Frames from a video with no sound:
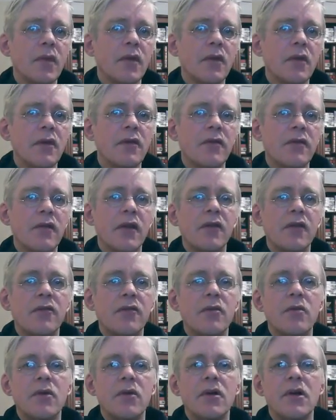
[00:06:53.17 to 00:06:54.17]
So that's a
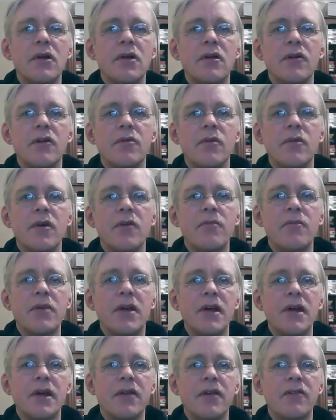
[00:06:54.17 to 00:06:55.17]
really nice way of
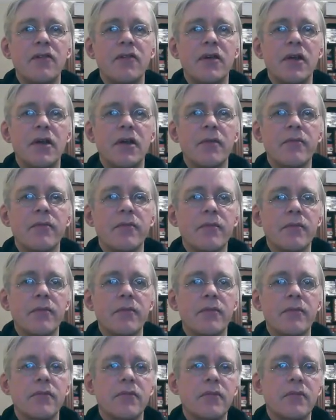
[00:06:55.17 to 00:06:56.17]
playing a C,
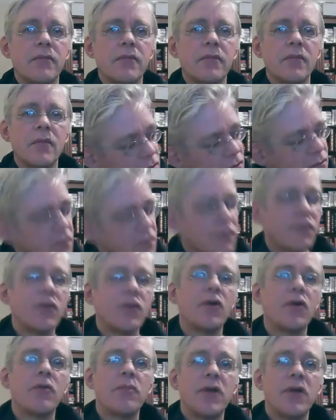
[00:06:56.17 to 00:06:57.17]
if you're
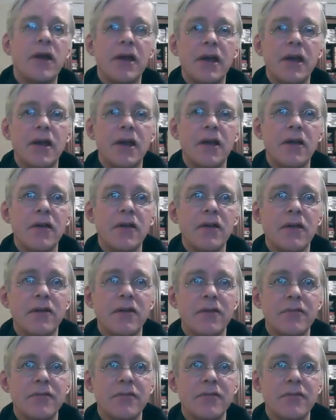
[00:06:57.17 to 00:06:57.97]
not playing it like this.